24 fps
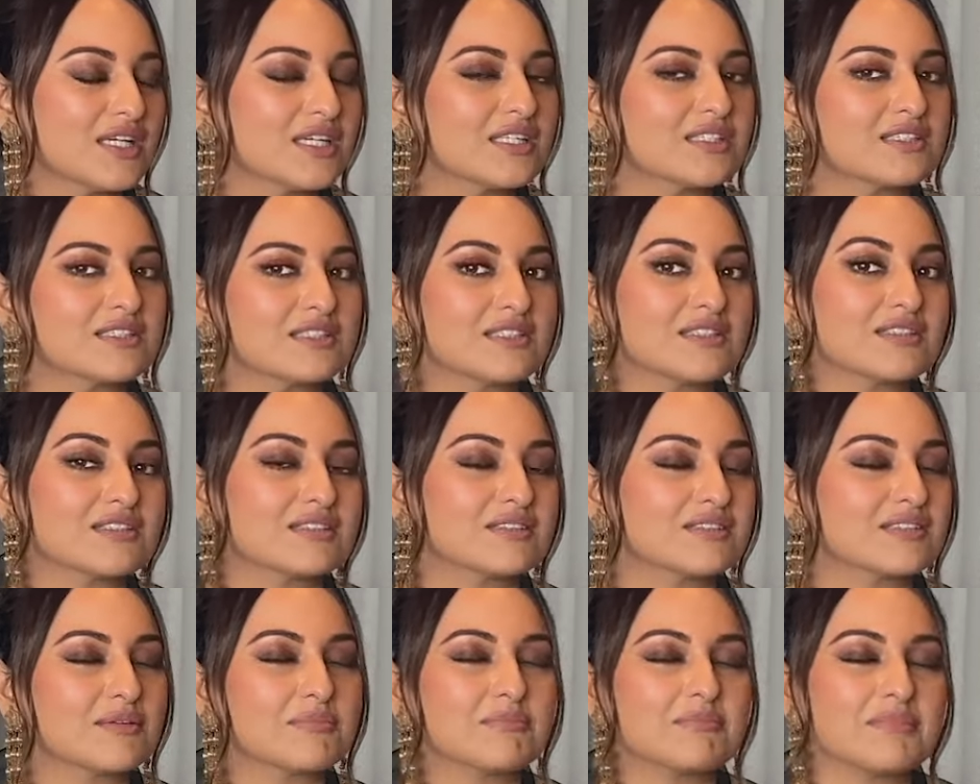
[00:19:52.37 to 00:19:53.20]
it's it's
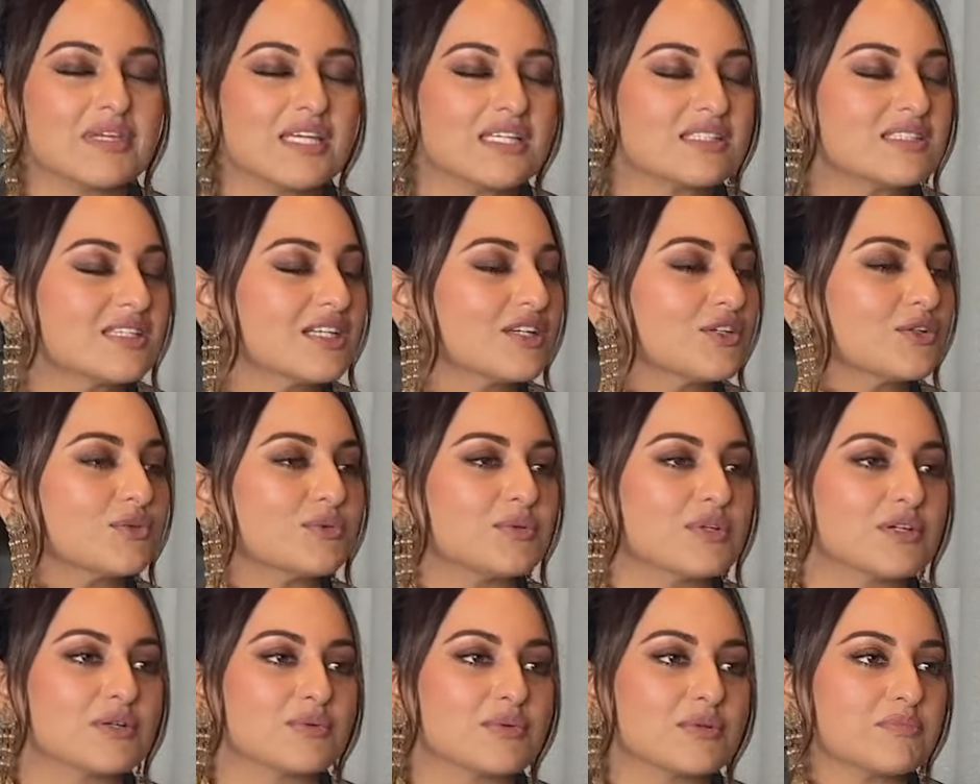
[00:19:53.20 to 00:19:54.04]
amazing to
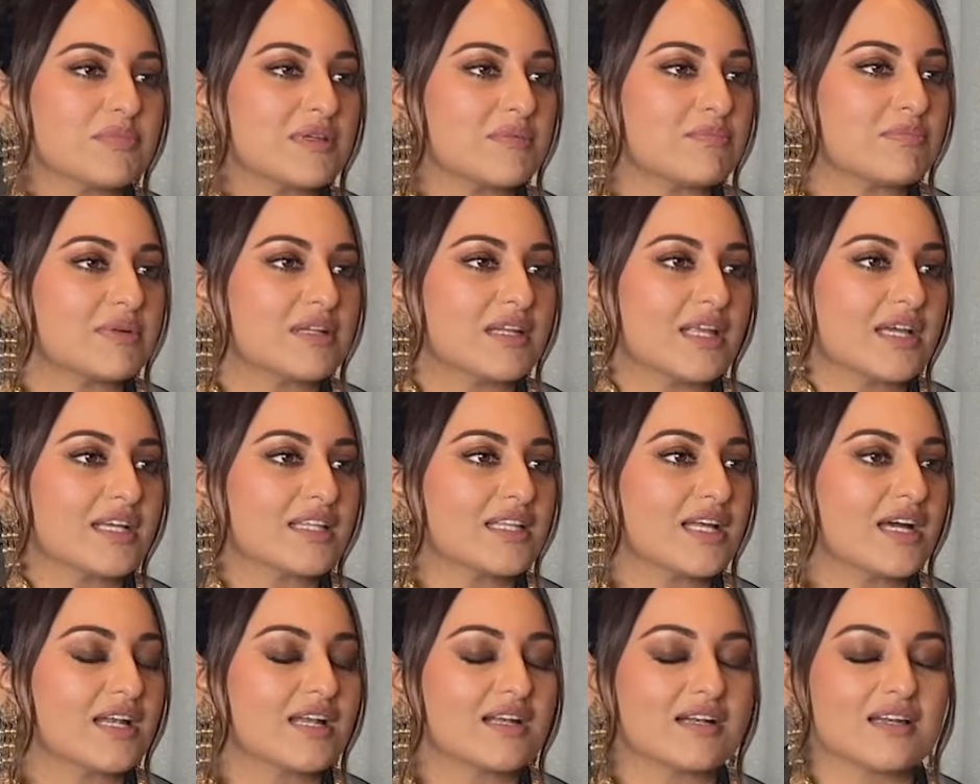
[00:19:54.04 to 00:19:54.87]
work with people like
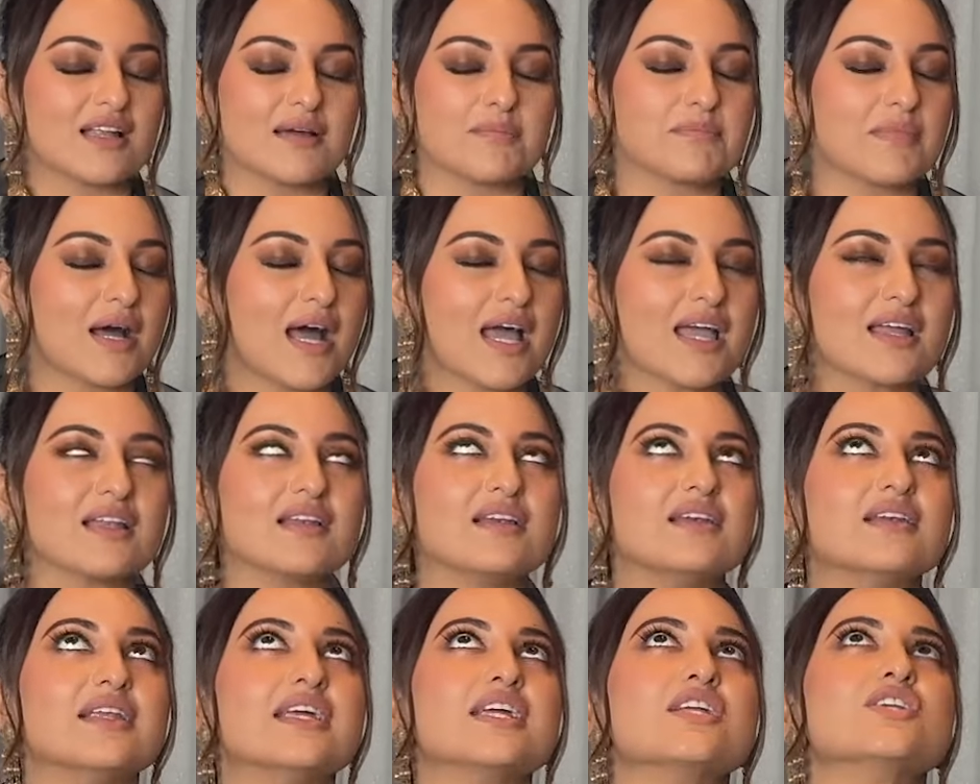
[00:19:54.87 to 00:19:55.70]
that and I'm, i
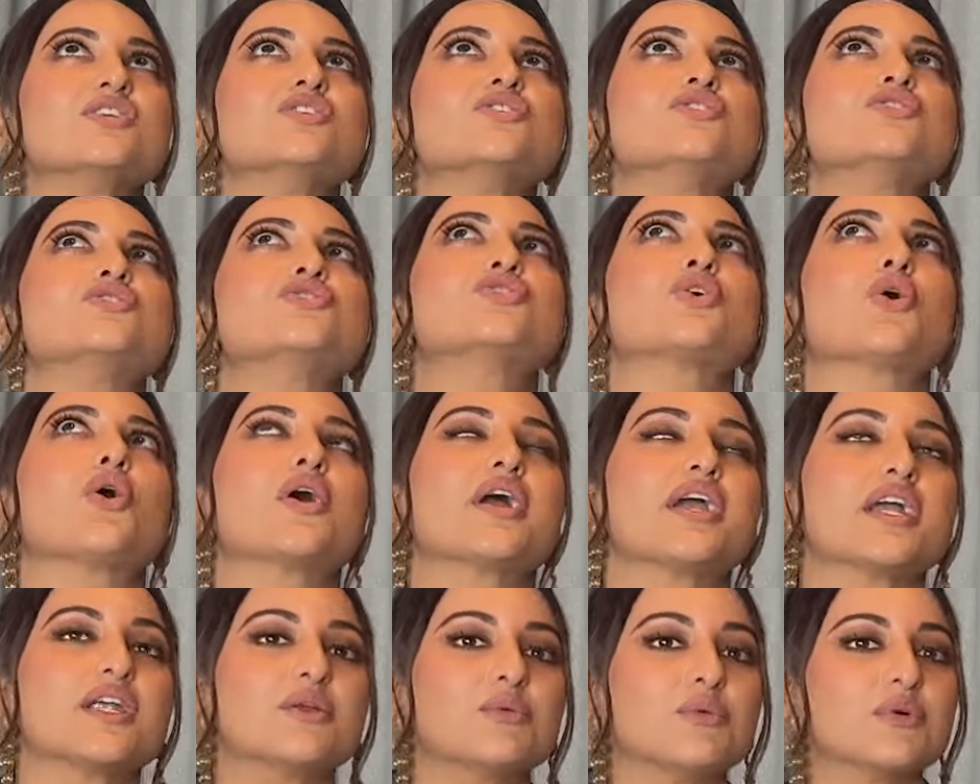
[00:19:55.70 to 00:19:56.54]

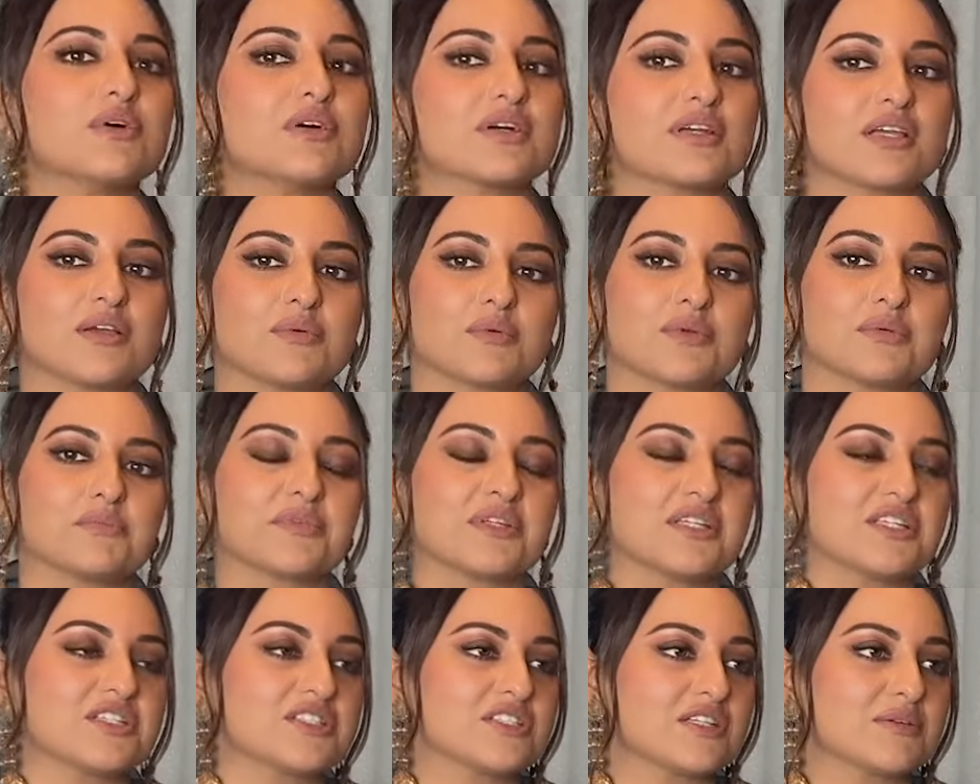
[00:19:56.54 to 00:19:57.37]
enjoyed working with
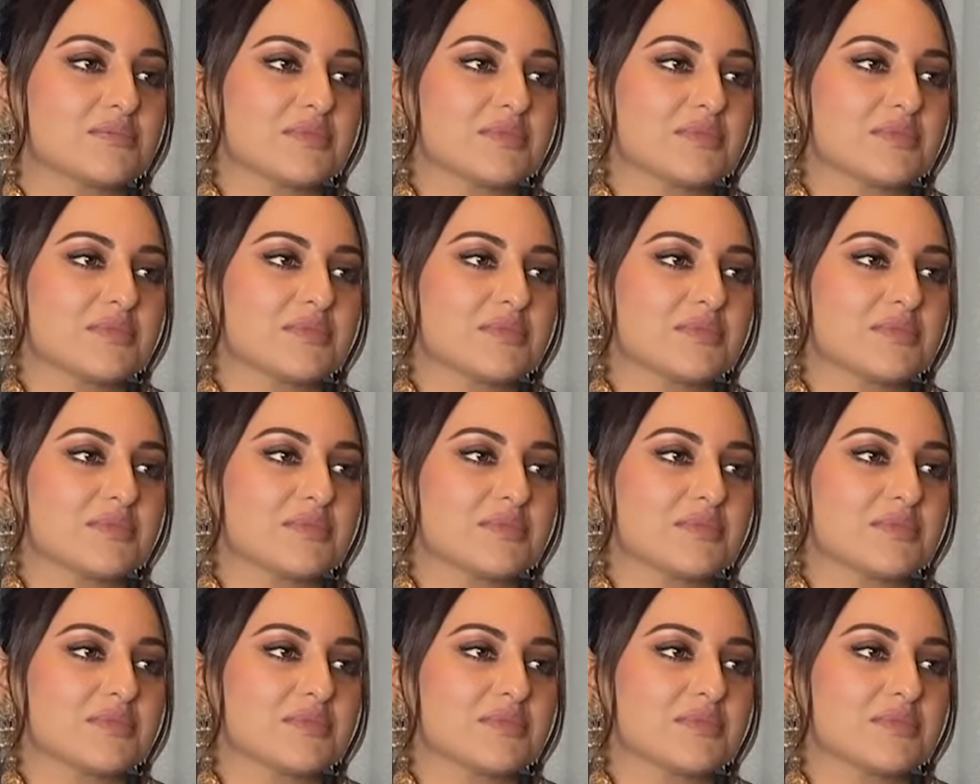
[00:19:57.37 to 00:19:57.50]
manisha